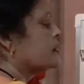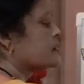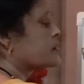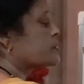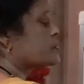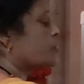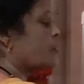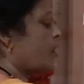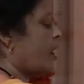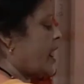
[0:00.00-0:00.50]

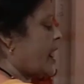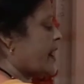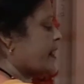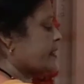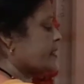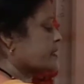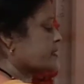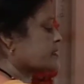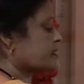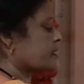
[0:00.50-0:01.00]
So
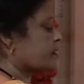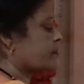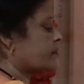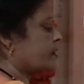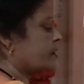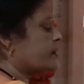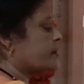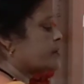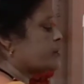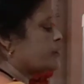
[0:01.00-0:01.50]
I is
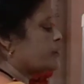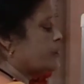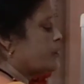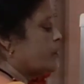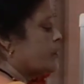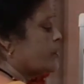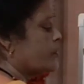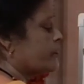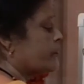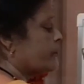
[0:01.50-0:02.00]
equal
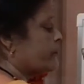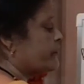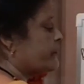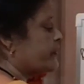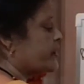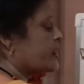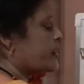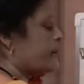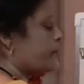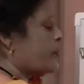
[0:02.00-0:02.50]
to
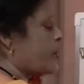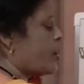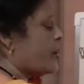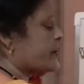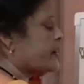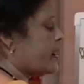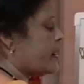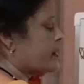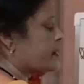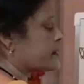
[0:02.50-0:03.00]
V
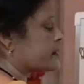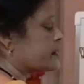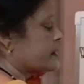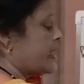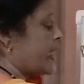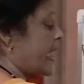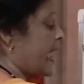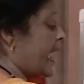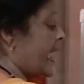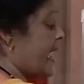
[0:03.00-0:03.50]
upon R
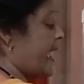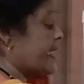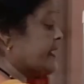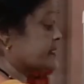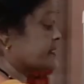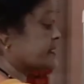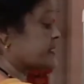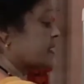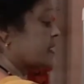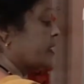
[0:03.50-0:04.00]

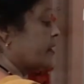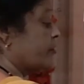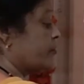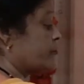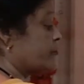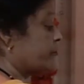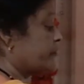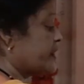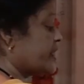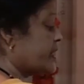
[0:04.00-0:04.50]
and
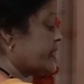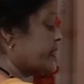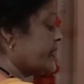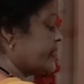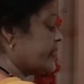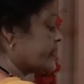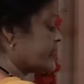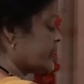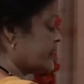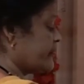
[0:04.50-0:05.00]
V
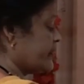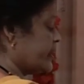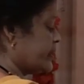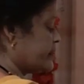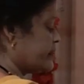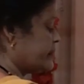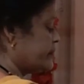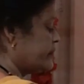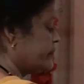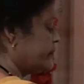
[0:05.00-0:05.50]
here
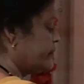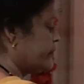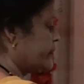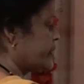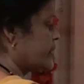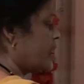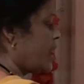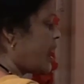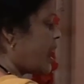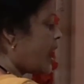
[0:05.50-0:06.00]
given
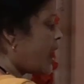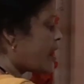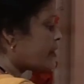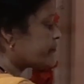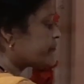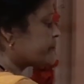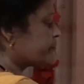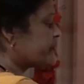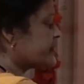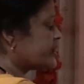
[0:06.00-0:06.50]

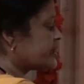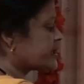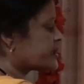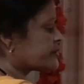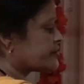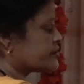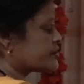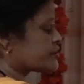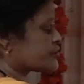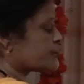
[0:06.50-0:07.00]
half. V
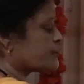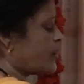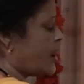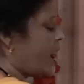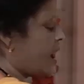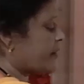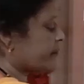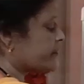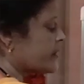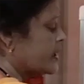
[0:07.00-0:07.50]
decreased to
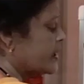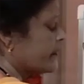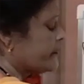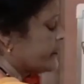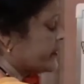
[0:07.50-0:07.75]
half.